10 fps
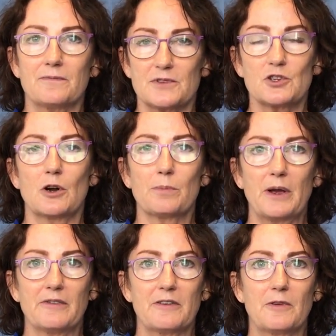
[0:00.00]
strong
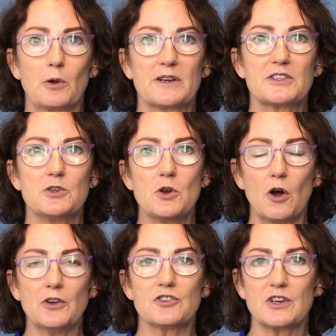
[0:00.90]
pelvic floor is
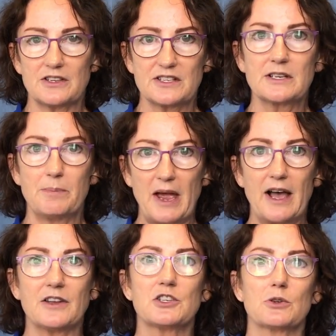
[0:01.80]
not just
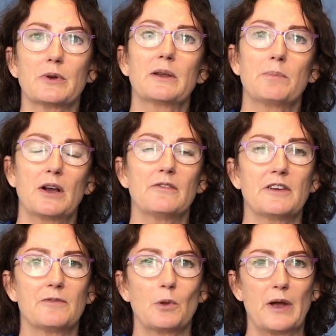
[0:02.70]
about doing
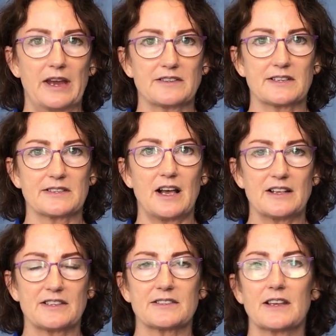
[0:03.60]
pelvic floor
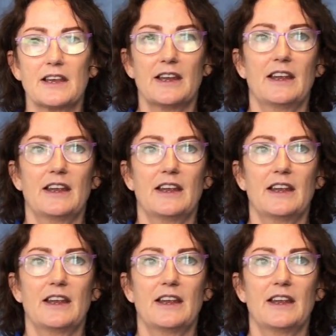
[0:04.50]
exercises.